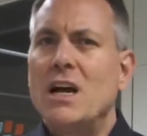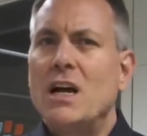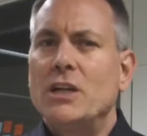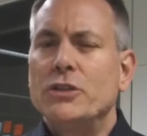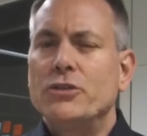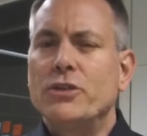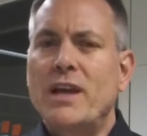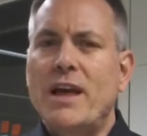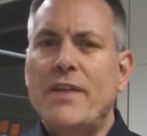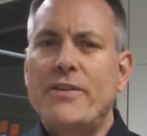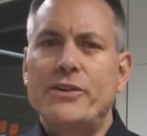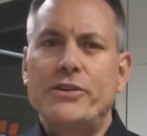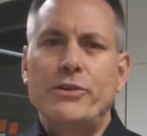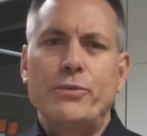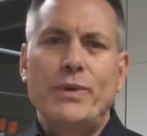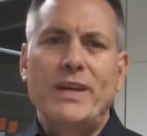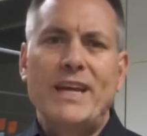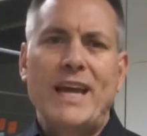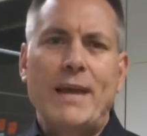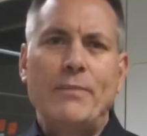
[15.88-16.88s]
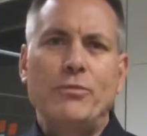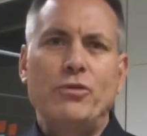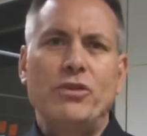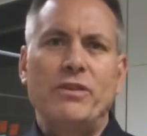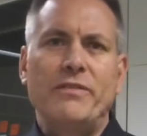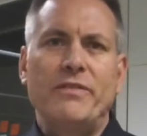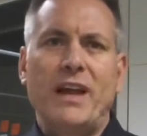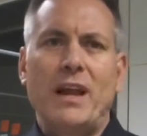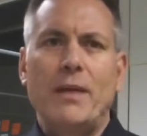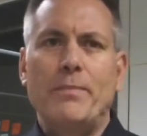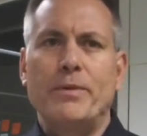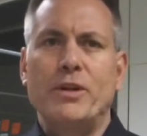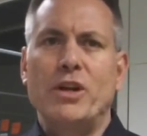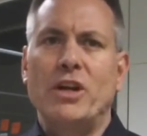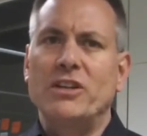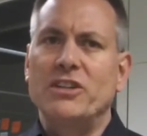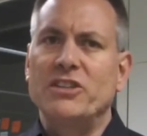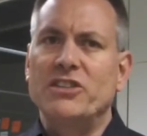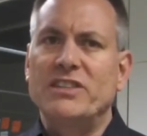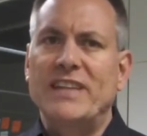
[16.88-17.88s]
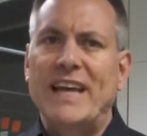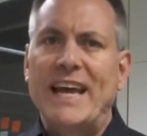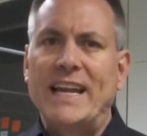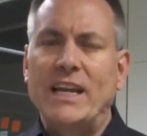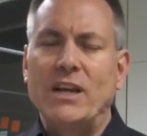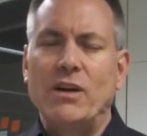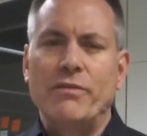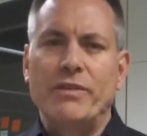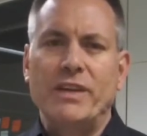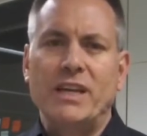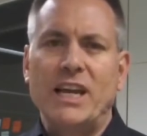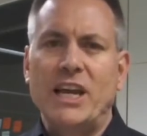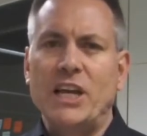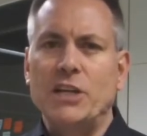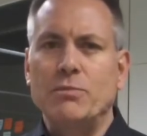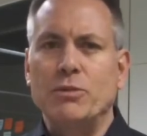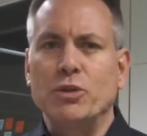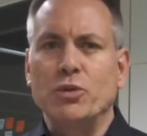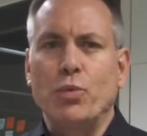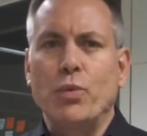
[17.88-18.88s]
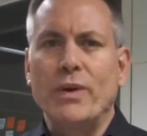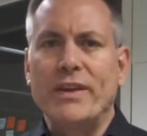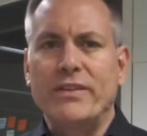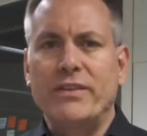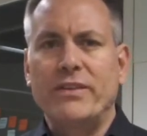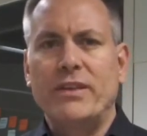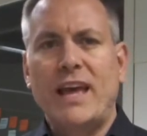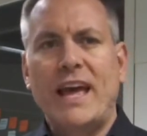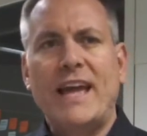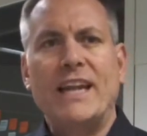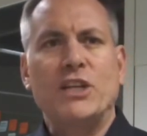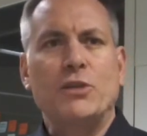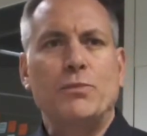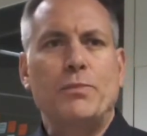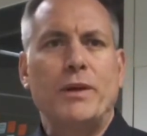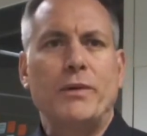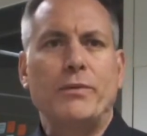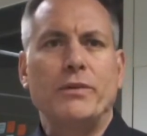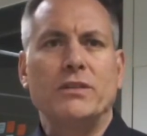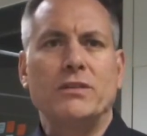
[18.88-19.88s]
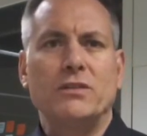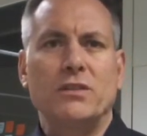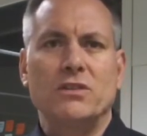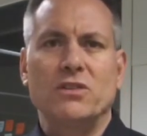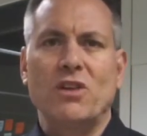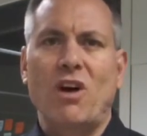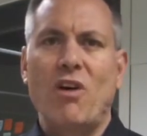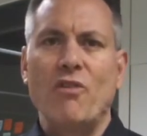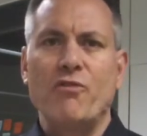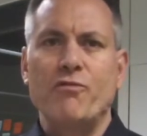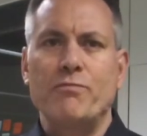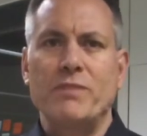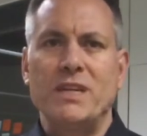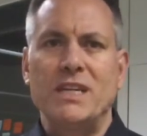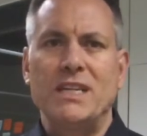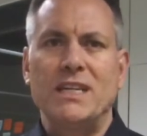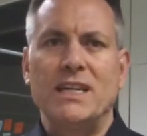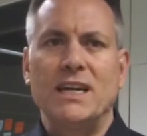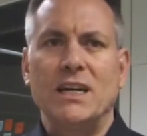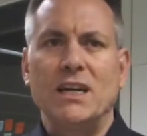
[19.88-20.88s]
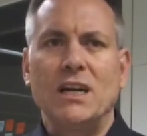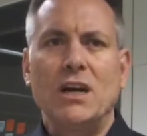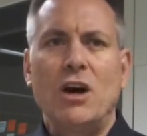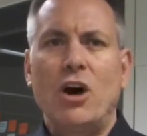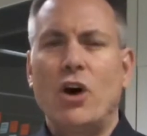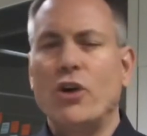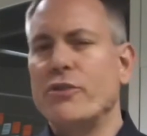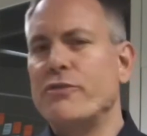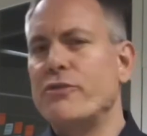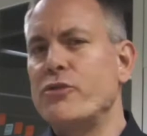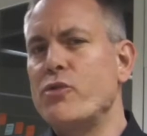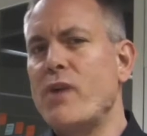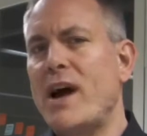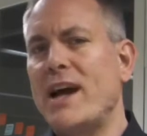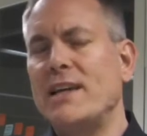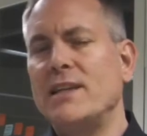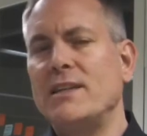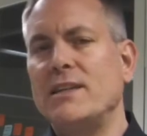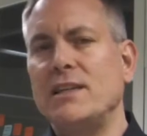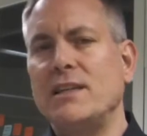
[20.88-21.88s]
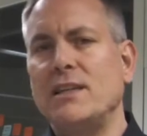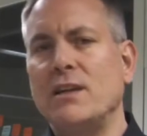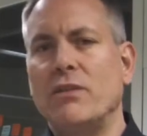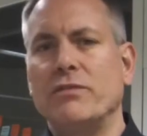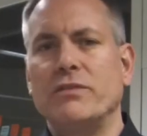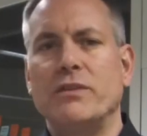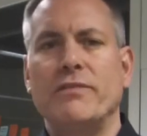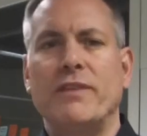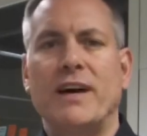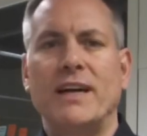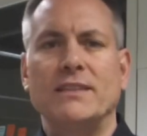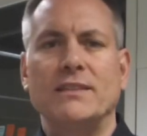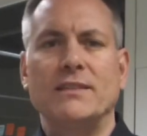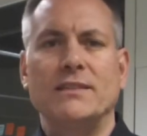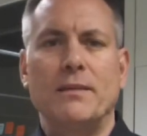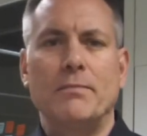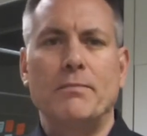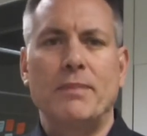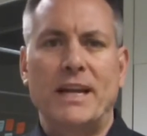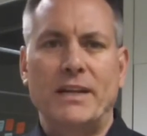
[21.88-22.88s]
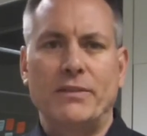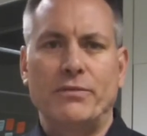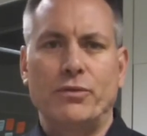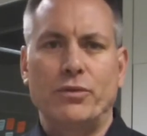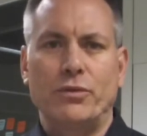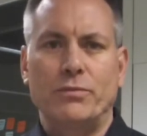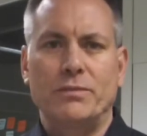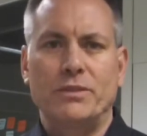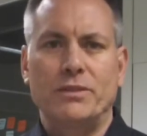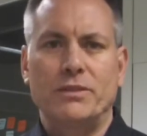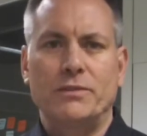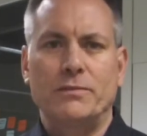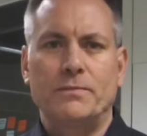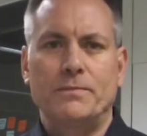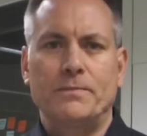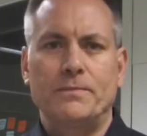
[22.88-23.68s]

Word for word: Together, we aim to develop an understanding of engagement with and experiences of media on a variety of devices and platforms.